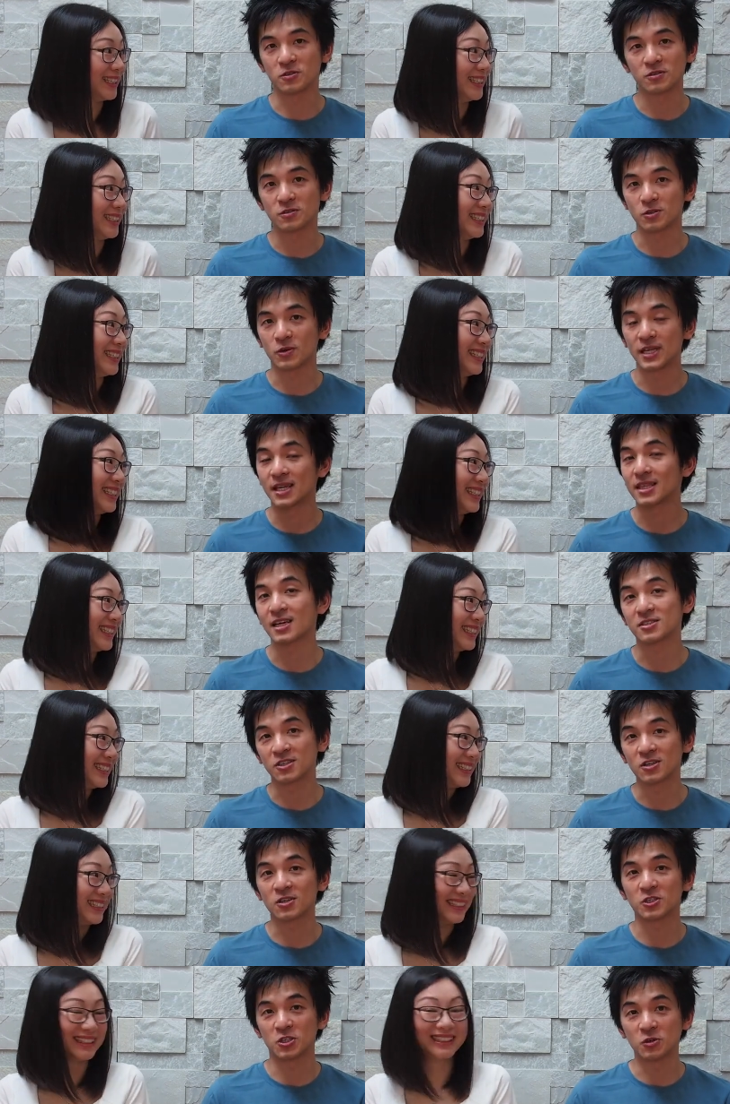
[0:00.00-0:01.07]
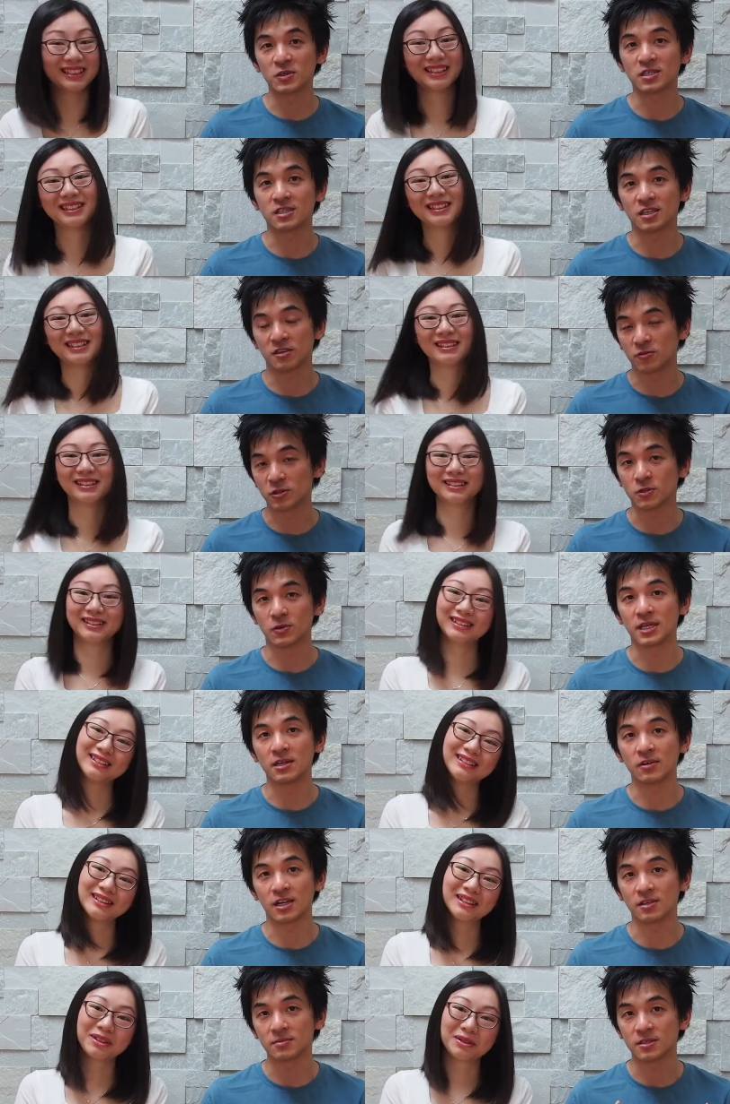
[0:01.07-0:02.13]
Speaker 1: $28,000 USD for 20
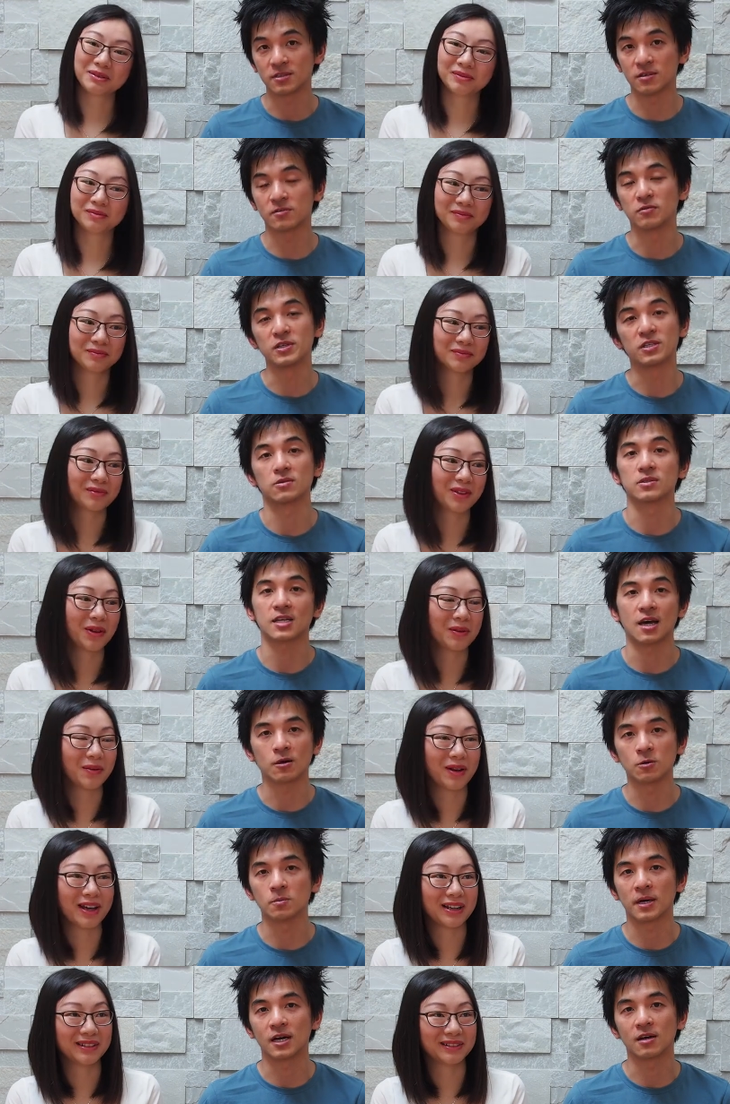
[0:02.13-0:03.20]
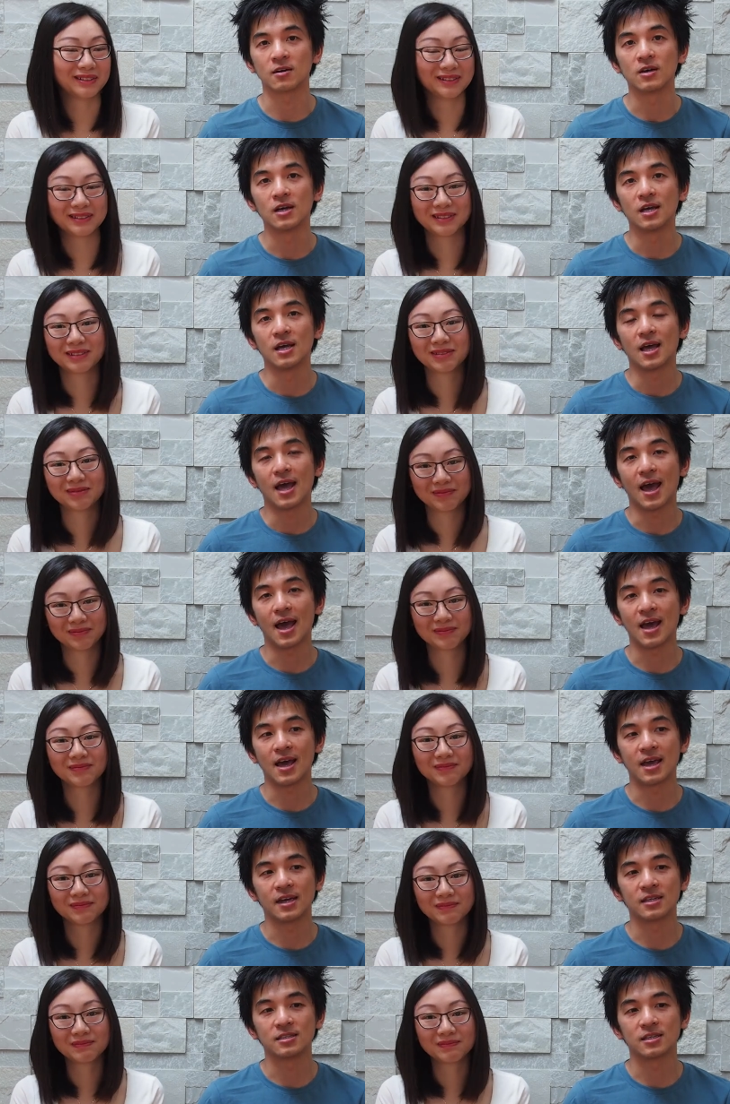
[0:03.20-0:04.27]
grams of original Da wow. Pao.
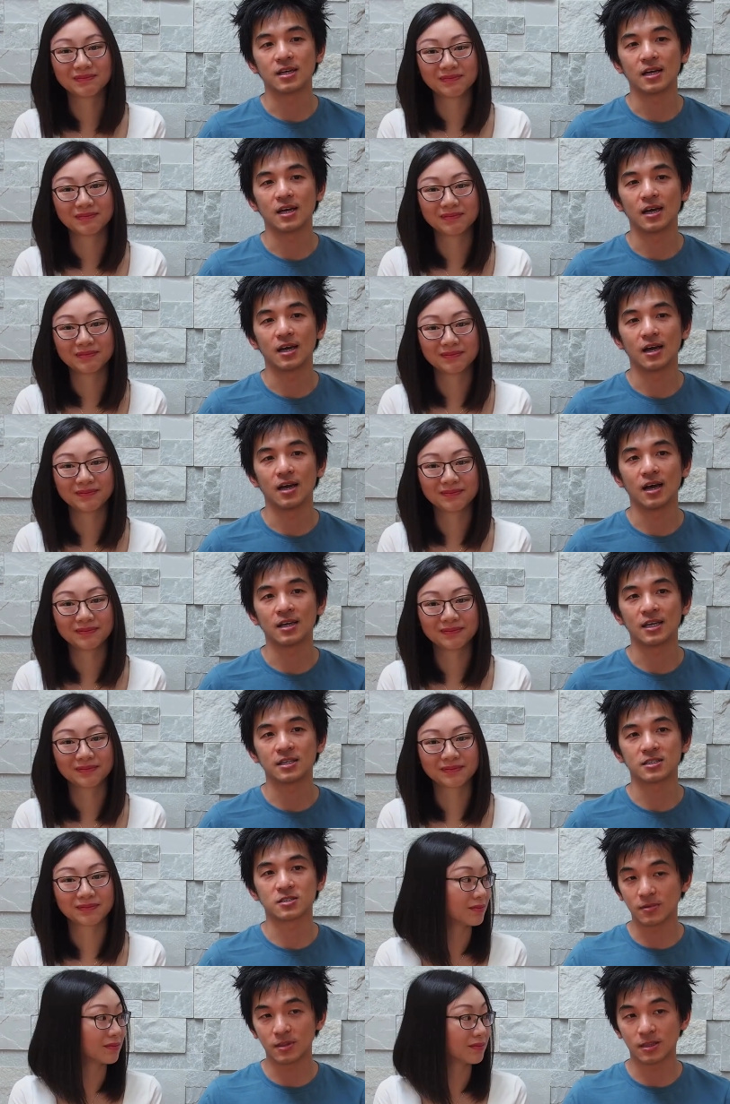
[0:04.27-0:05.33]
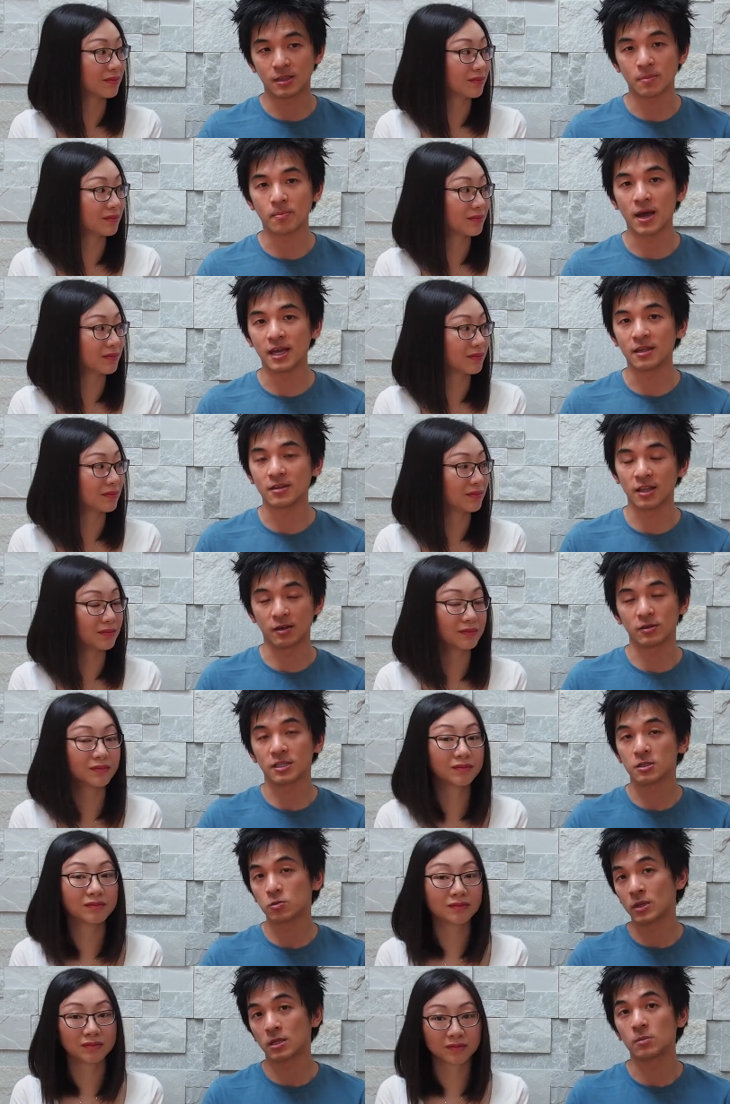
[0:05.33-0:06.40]
And I guess the main, like,
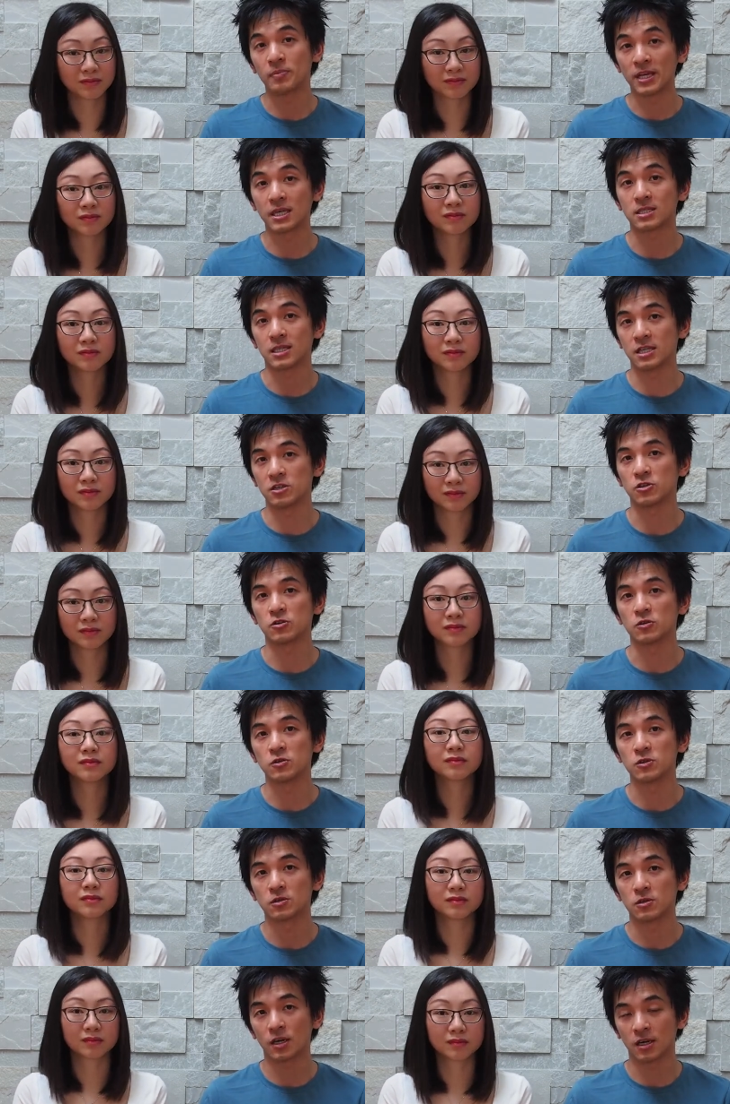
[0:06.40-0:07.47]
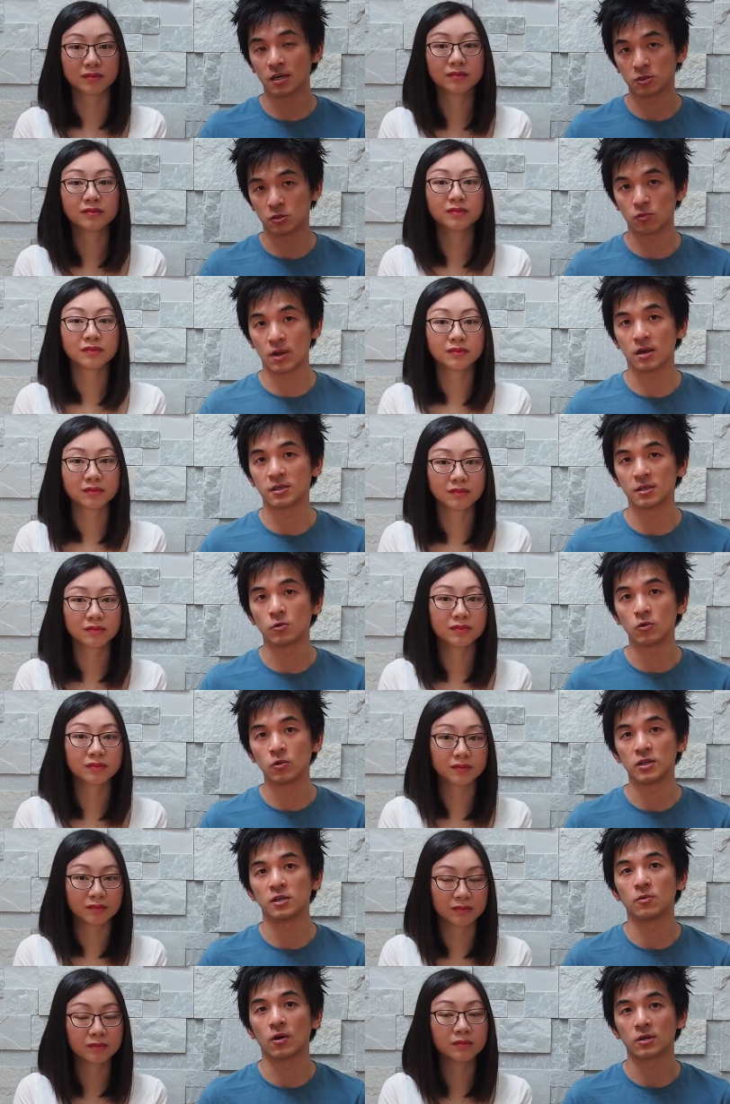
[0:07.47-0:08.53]
this is one of the biggest issues uh, surrounding
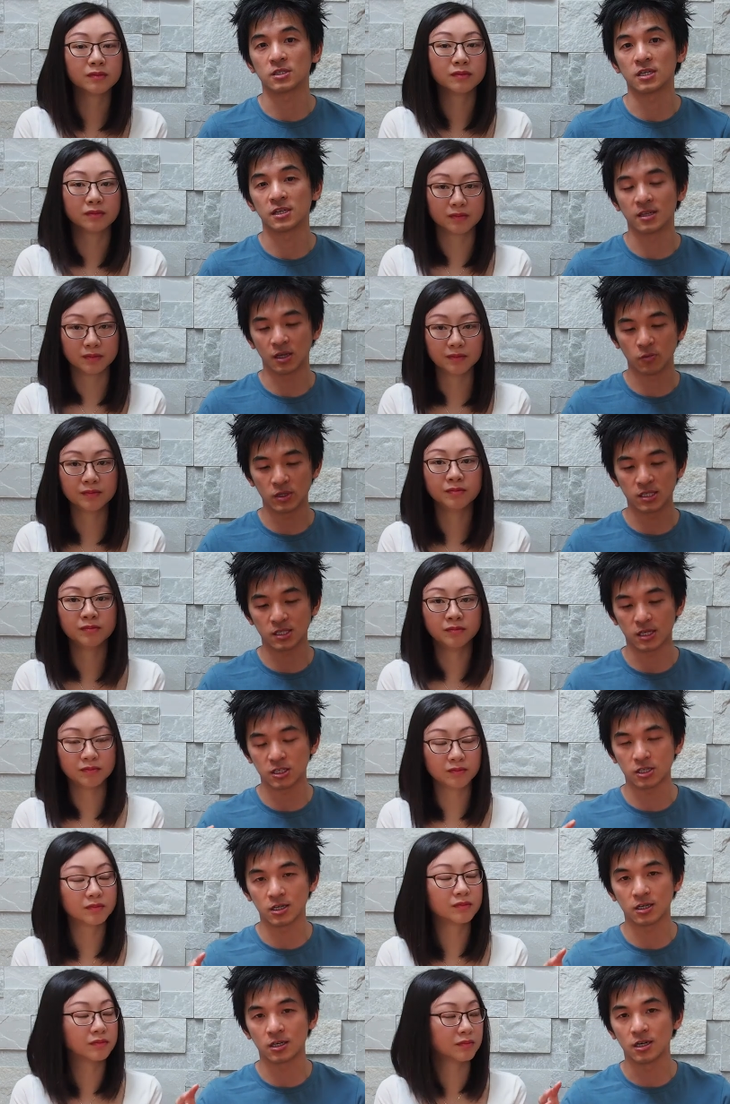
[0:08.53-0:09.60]
Wuyi Rock Tea. Uh, mm -hmm. It's such a